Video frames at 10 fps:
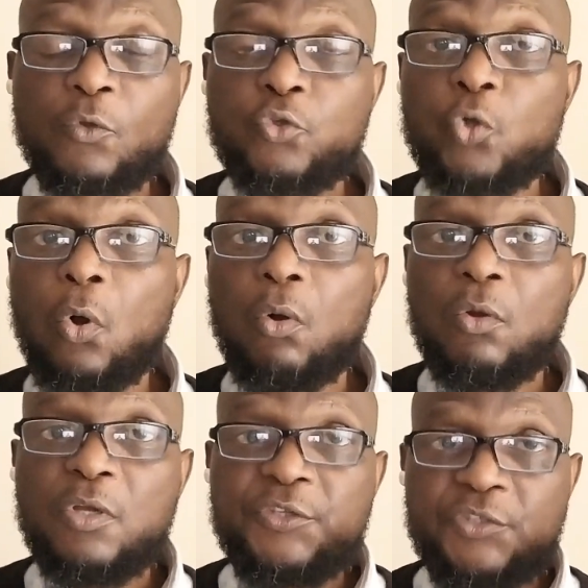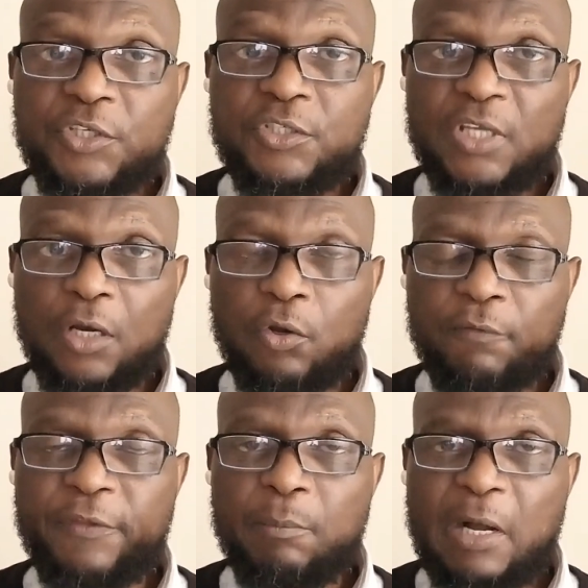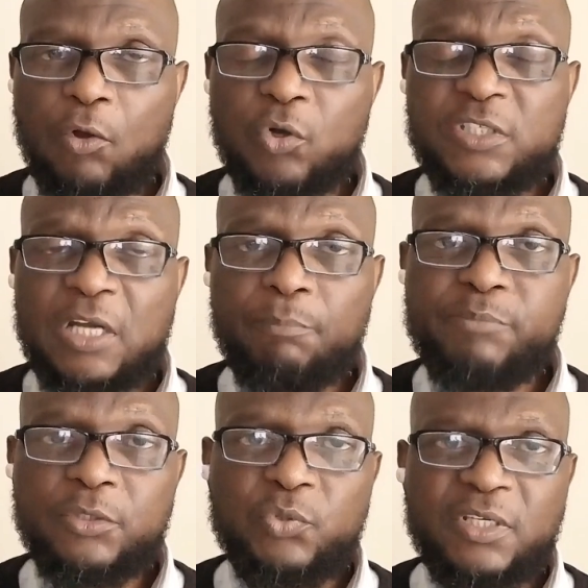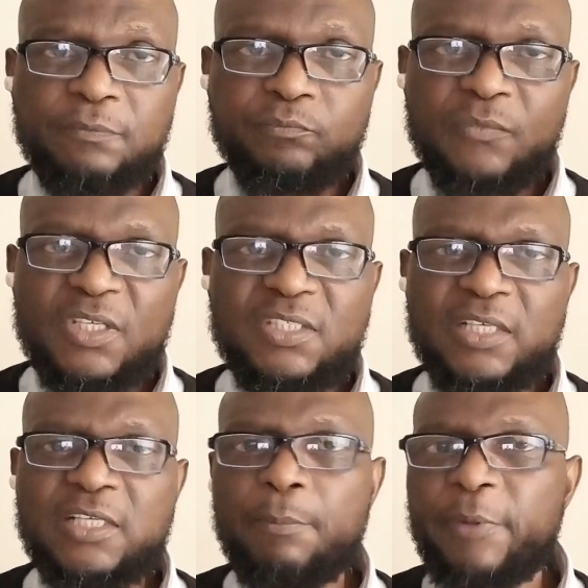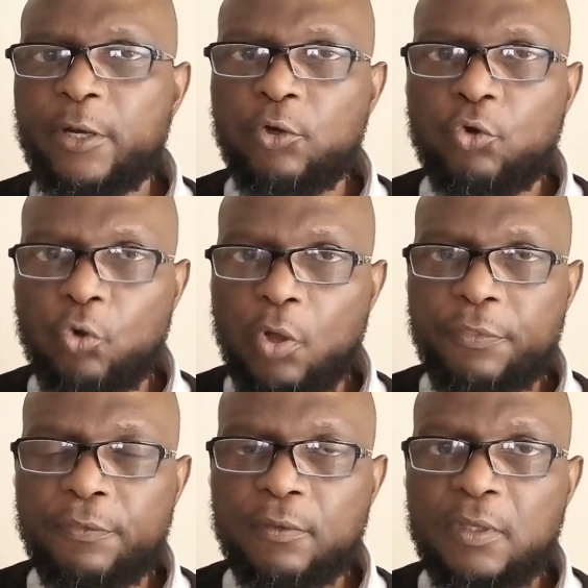So since a lot of them are caught up between startup and growth,